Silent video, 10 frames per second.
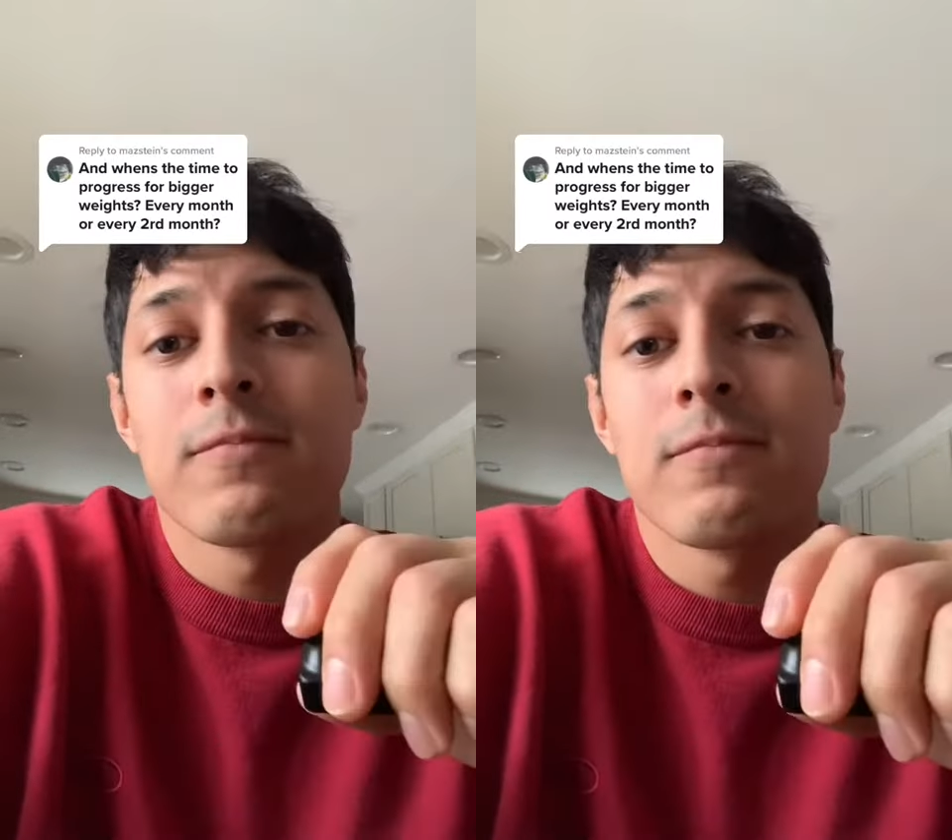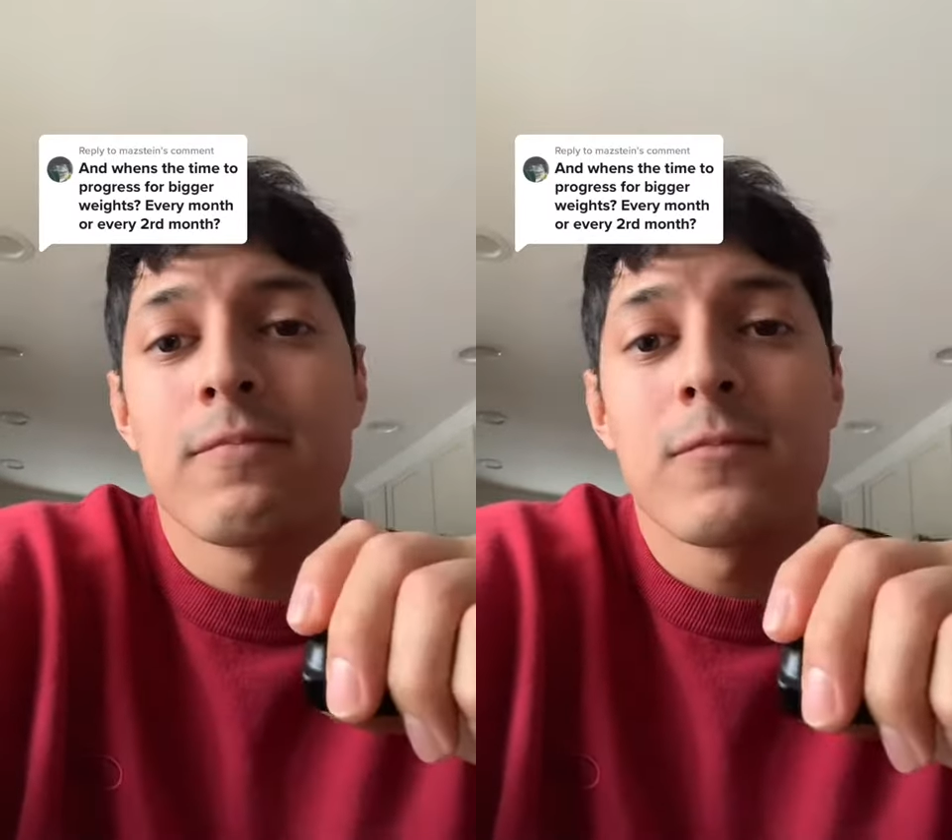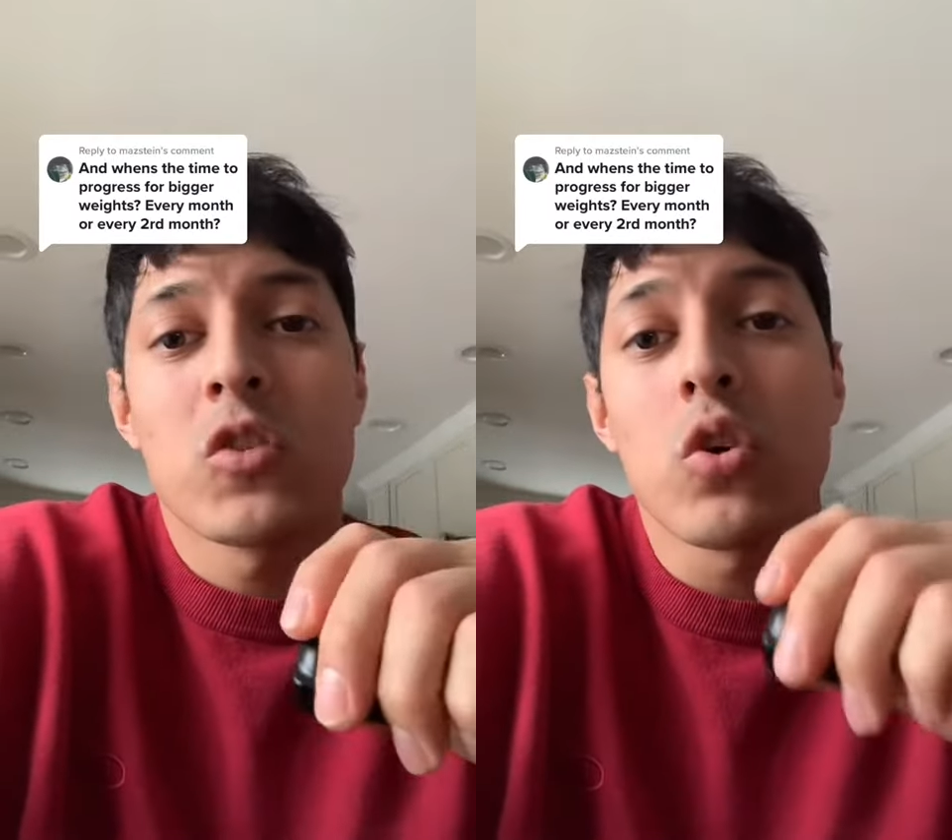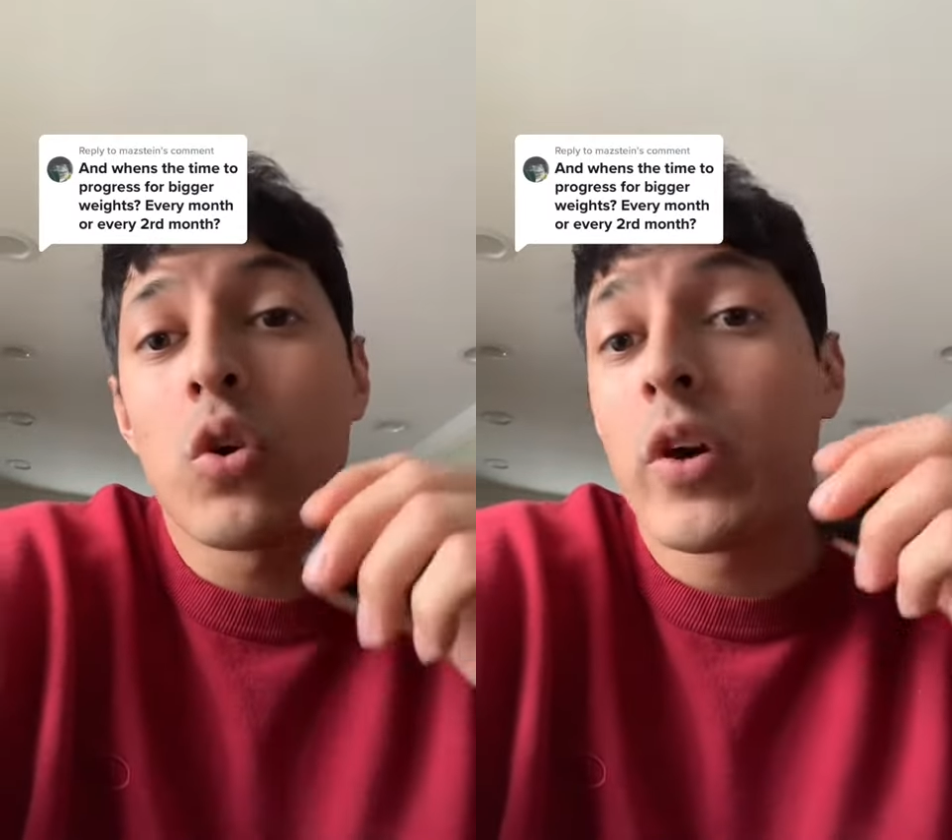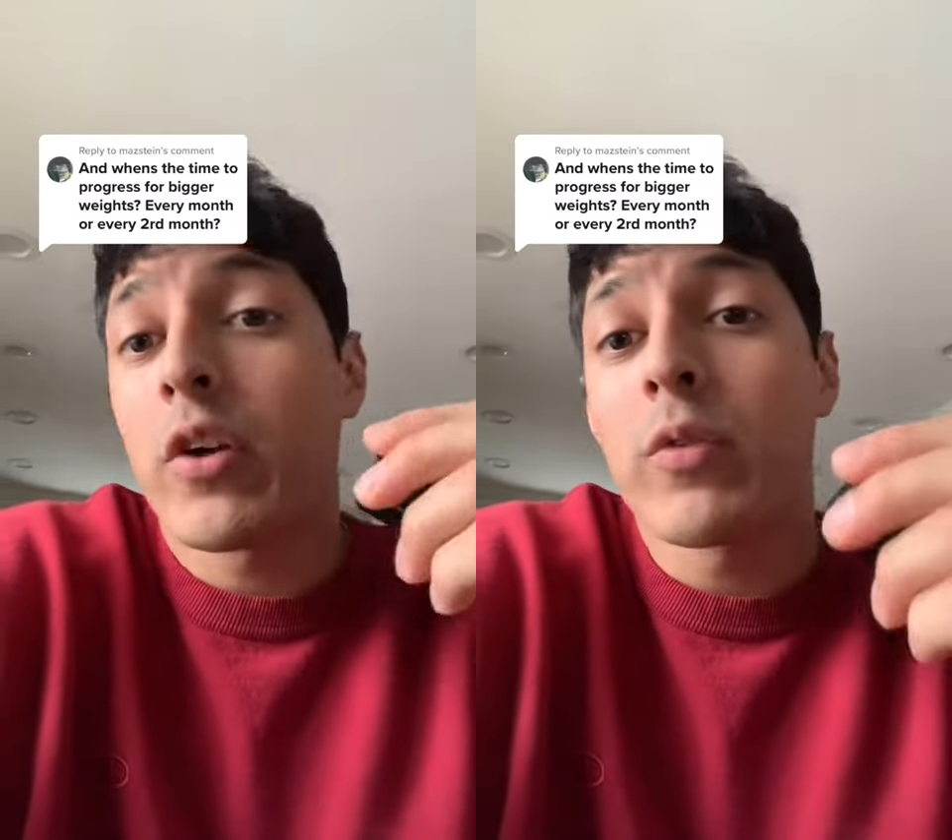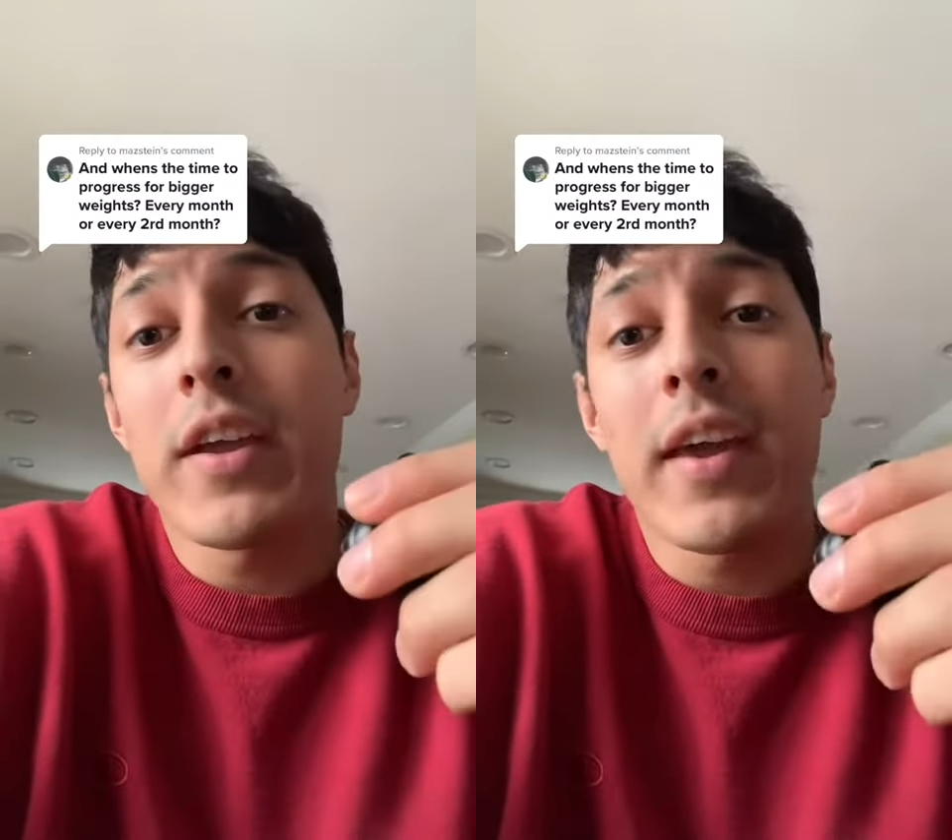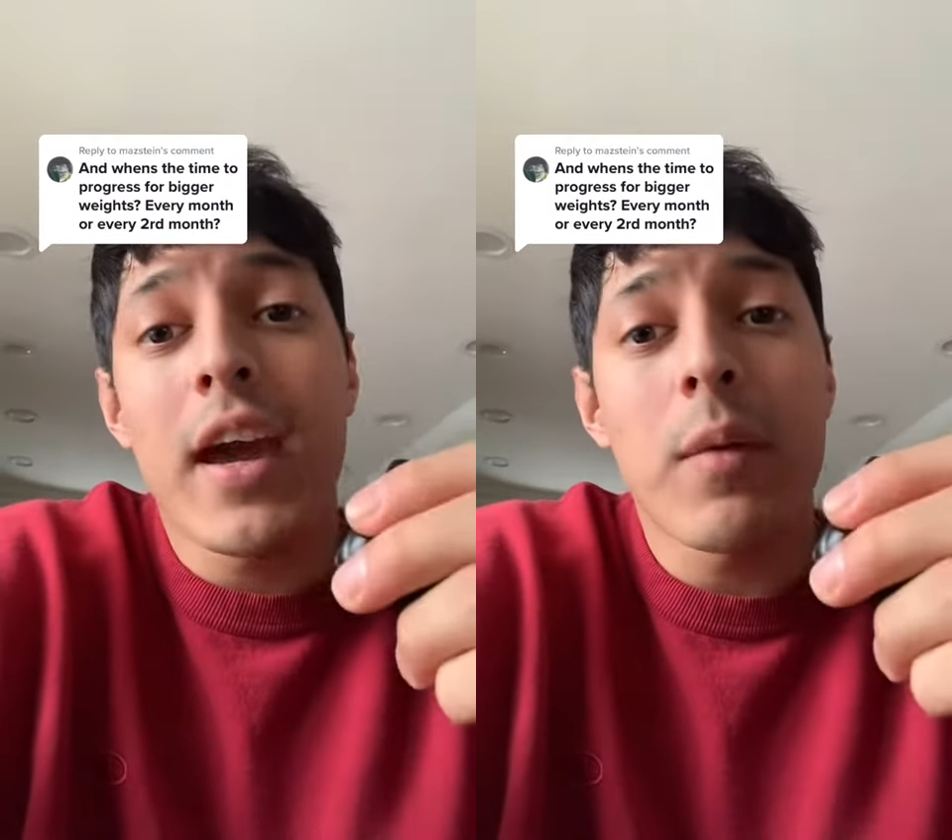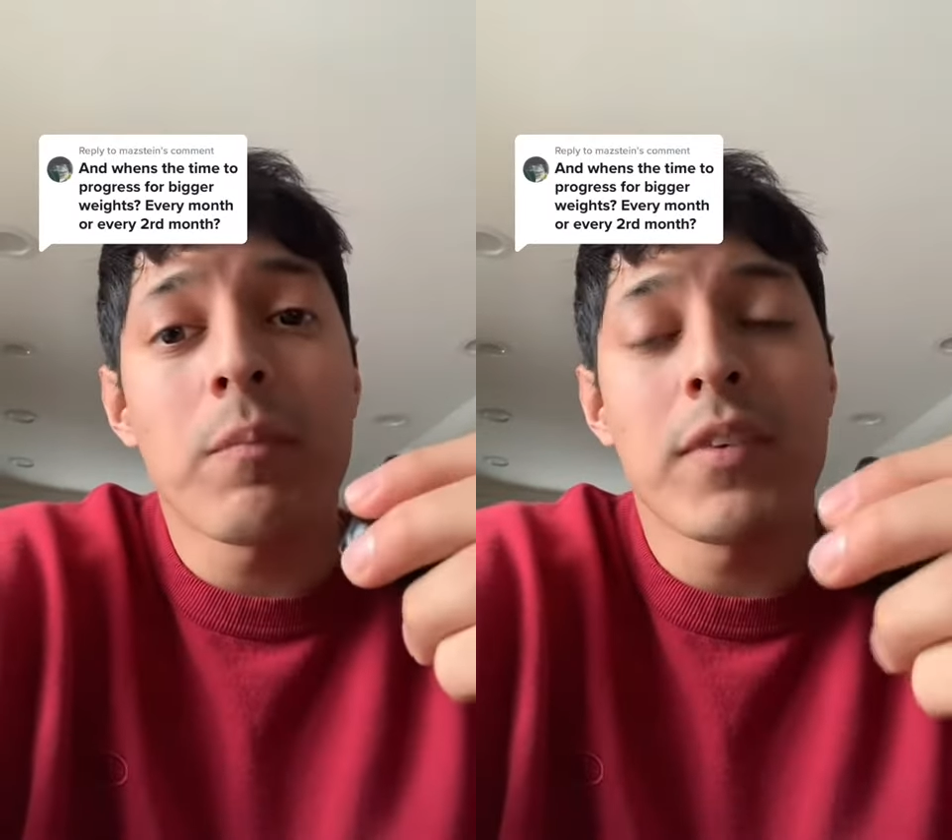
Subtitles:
So quick recap,